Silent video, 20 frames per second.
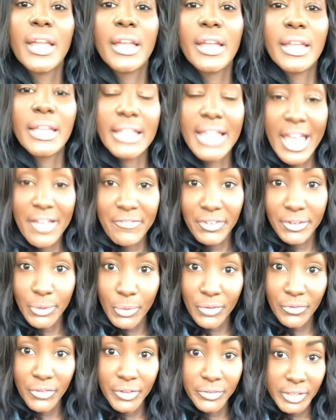he had
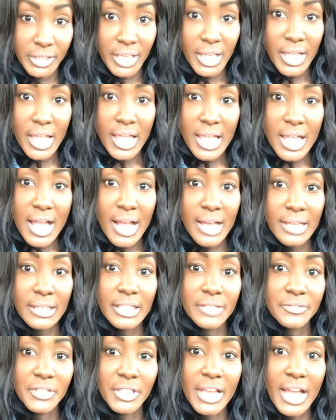5150. I
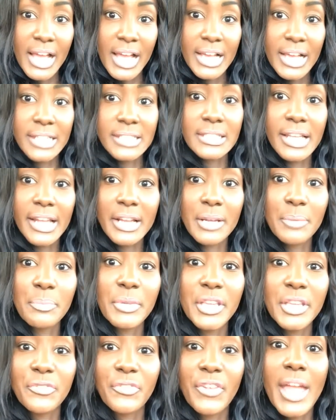love you guys like a
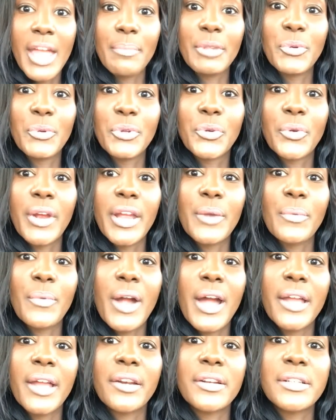big family with great
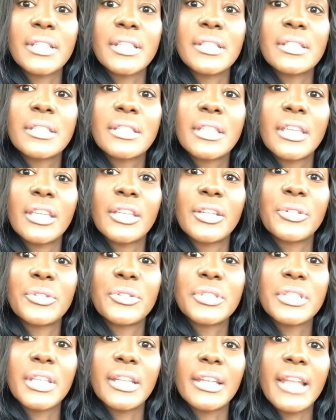writers and
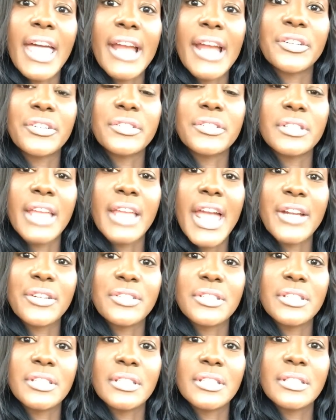skills and actors and
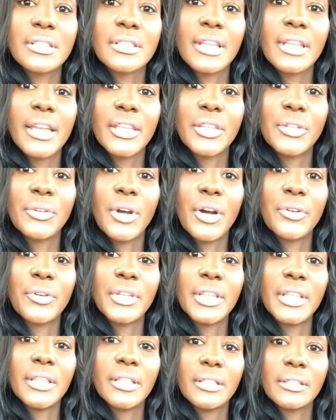actresses. Thank you,
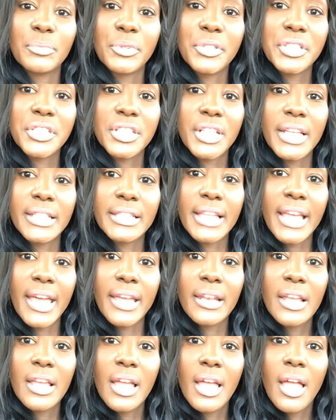Oni. Appreciate
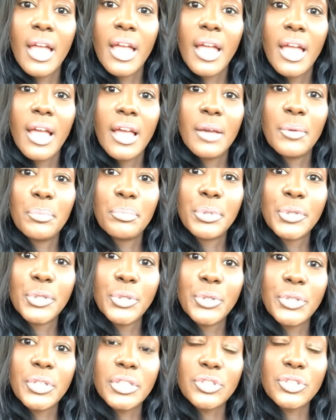that.
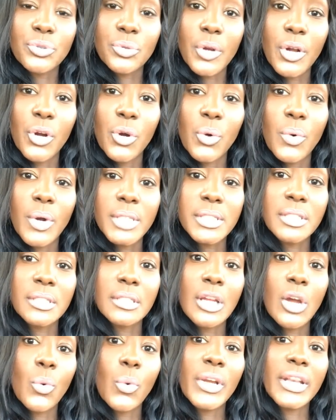Boudreaux wants to
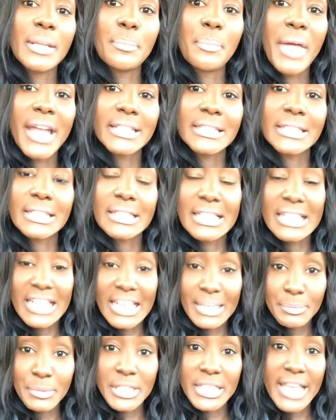know, what impact did
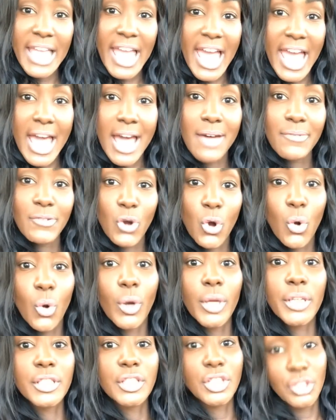Nipsey have
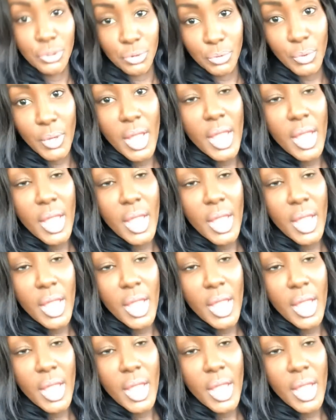on you?